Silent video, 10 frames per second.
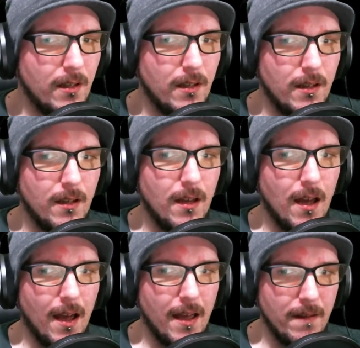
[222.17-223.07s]

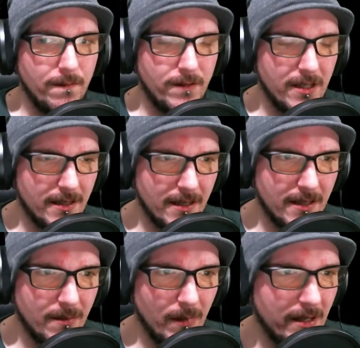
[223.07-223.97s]
I've
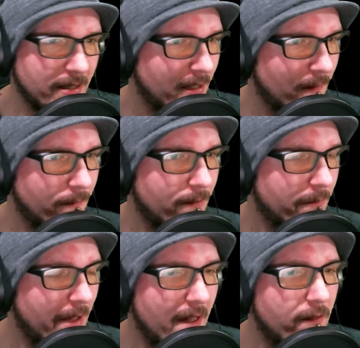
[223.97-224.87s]
distanced myself
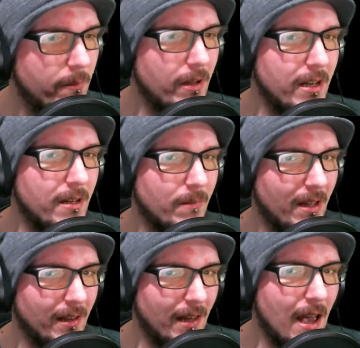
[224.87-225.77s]
from everybody in my
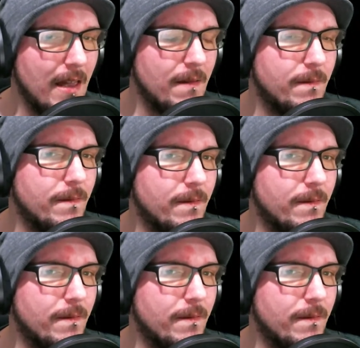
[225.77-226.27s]
life